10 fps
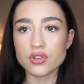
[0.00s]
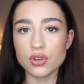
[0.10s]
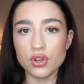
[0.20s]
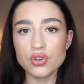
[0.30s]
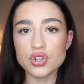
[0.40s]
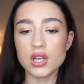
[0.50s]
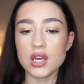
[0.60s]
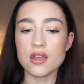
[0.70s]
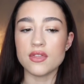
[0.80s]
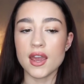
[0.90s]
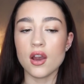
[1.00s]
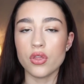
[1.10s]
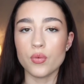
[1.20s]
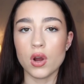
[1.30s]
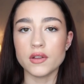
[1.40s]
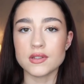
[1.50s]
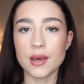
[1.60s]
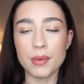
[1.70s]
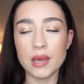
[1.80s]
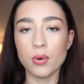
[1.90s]
So usually they are the ones
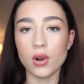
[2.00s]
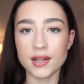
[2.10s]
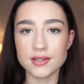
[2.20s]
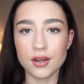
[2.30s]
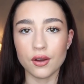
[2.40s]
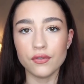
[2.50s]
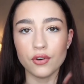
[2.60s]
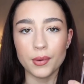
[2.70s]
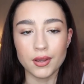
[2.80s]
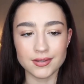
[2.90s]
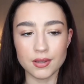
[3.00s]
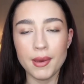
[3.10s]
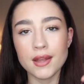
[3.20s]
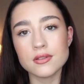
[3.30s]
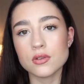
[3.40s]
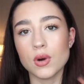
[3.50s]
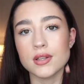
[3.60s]
that people like to go for because the pencil